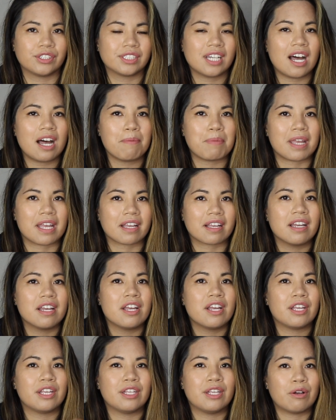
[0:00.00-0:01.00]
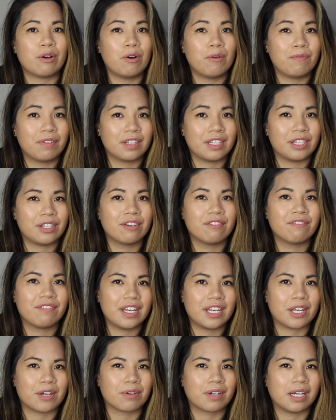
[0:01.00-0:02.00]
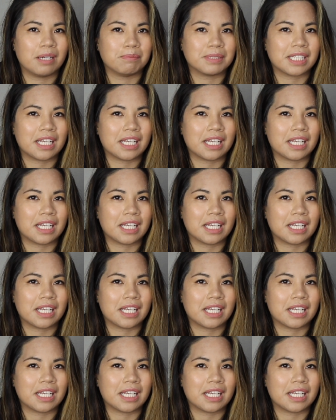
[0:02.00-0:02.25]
topic, hopefully your video comes